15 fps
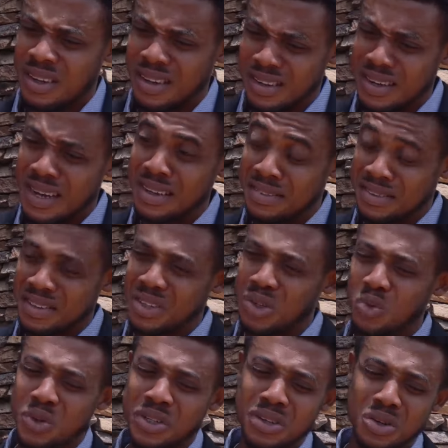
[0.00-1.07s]
And I
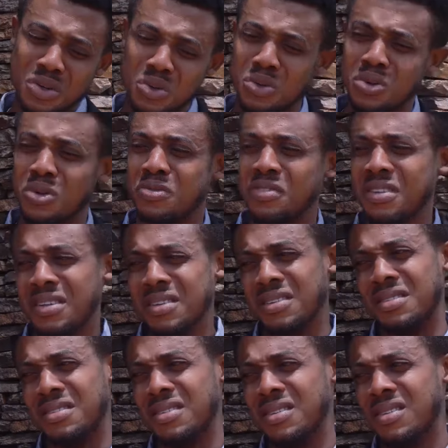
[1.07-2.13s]
think with the look of
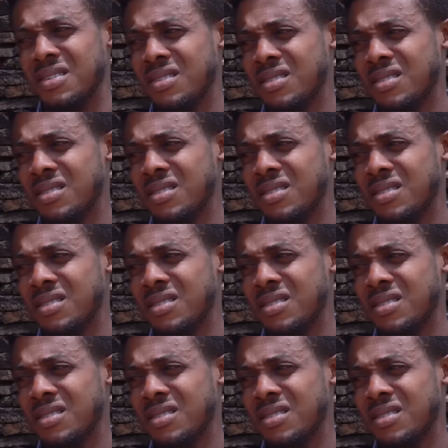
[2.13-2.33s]
things,